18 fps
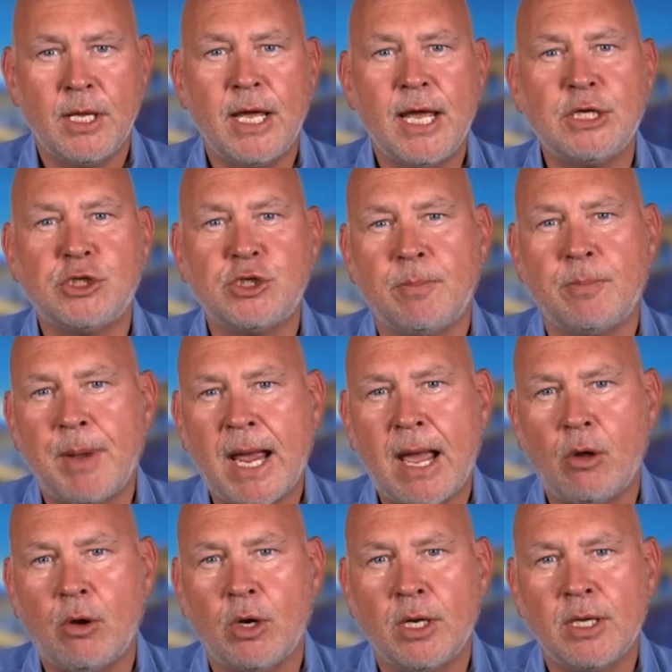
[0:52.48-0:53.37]
It's
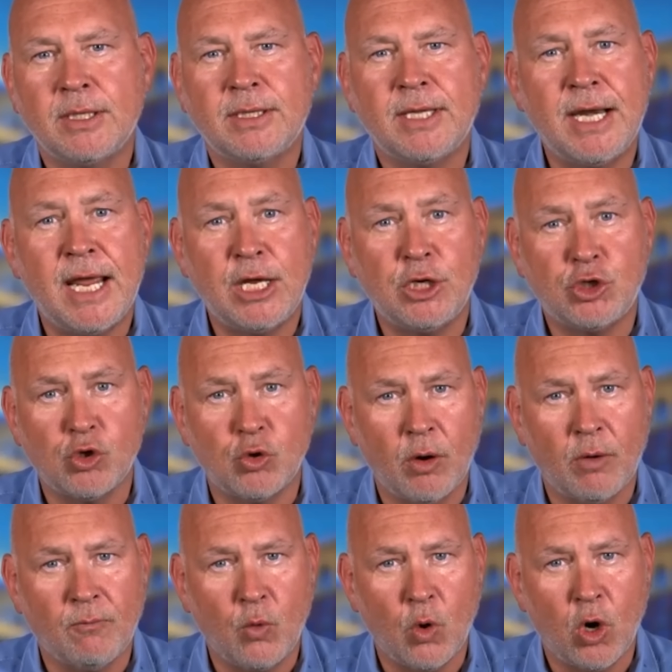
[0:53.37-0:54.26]
about the
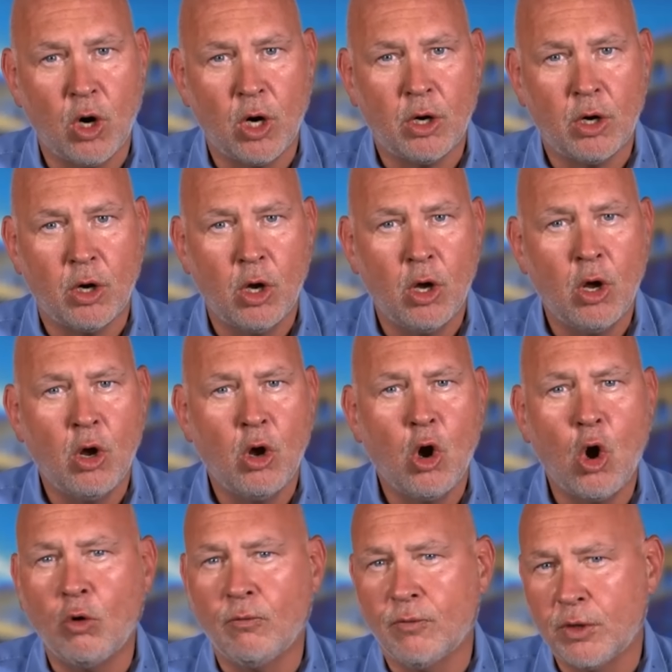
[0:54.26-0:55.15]
nature of work
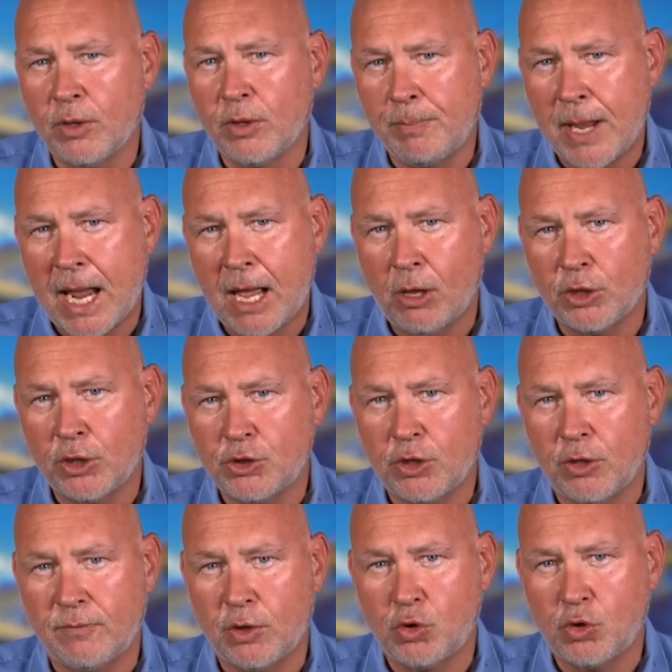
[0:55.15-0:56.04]
over the balance
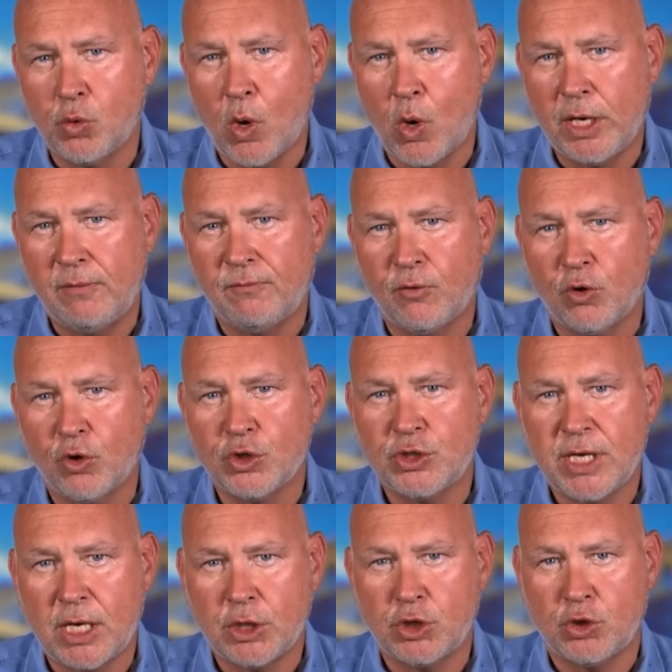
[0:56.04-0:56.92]
of the 21st
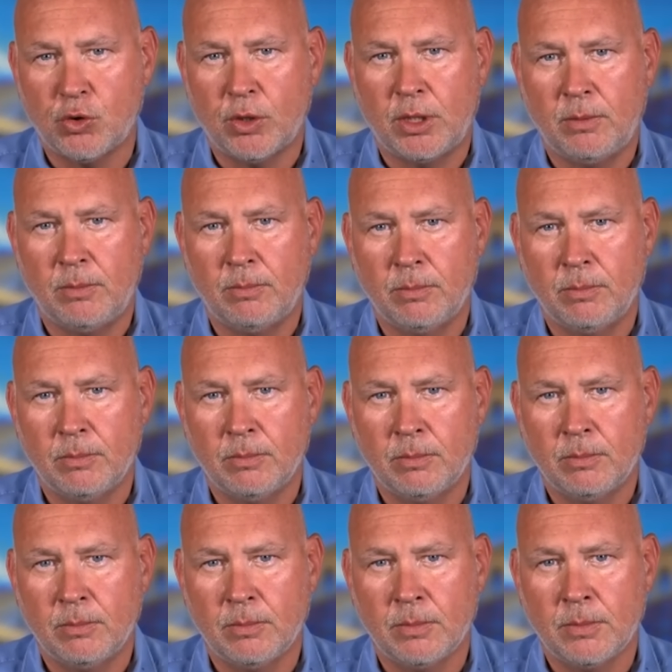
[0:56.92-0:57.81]
century.
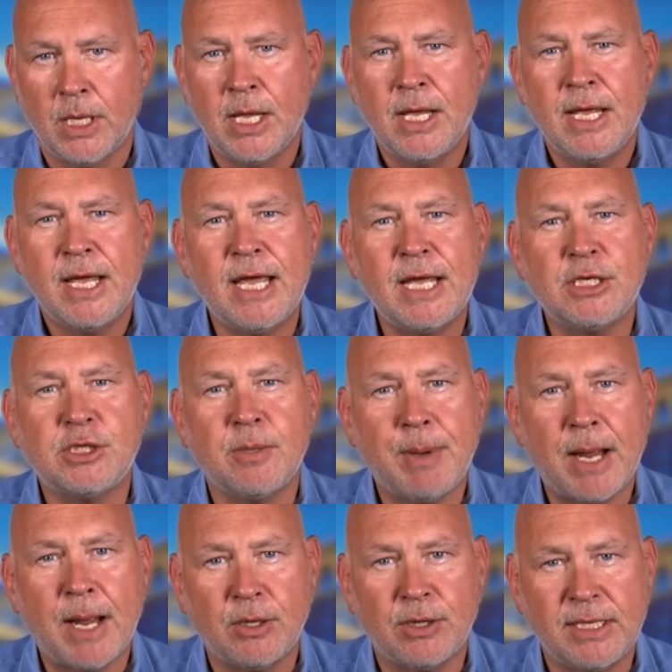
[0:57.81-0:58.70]
It's
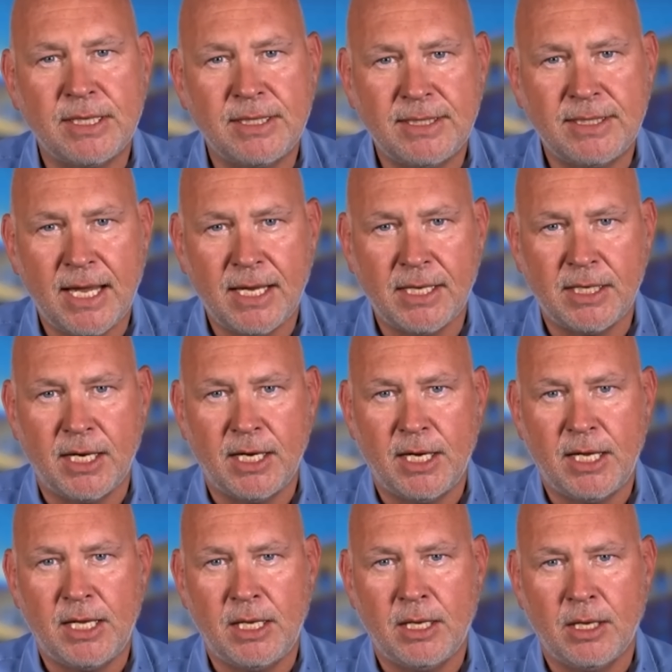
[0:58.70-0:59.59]
about the
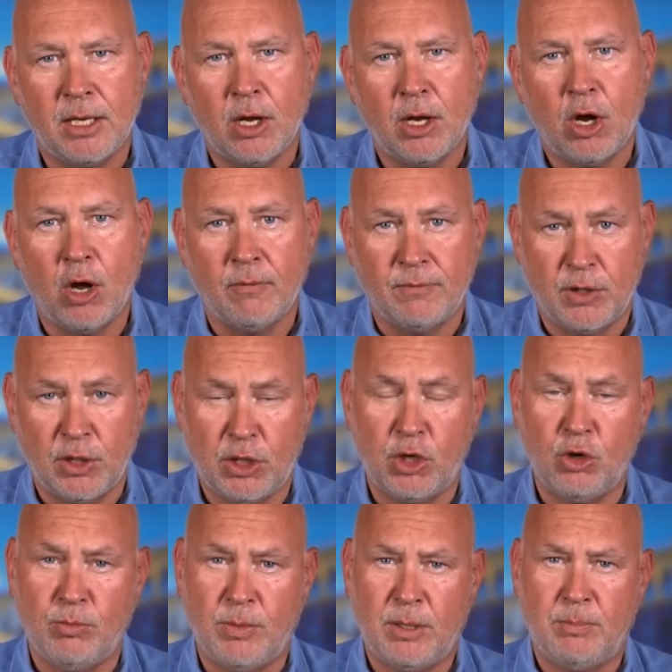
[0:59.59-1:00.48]
dignity of the
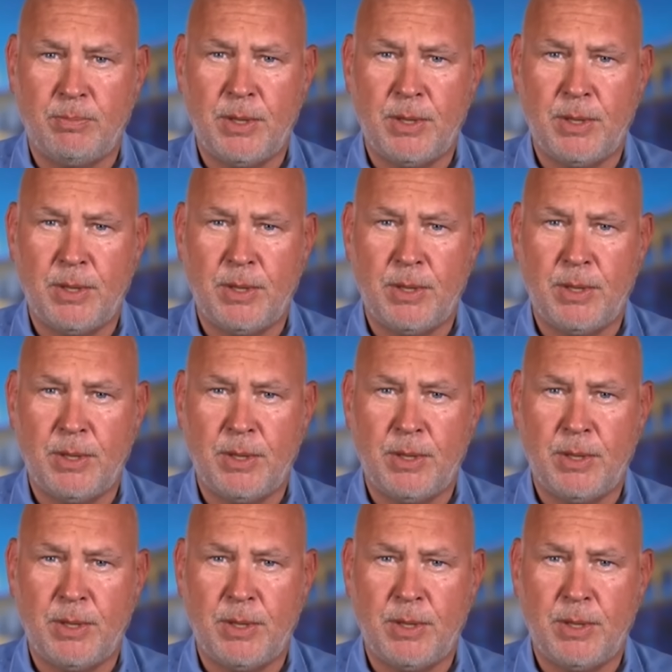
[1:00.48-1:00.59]
human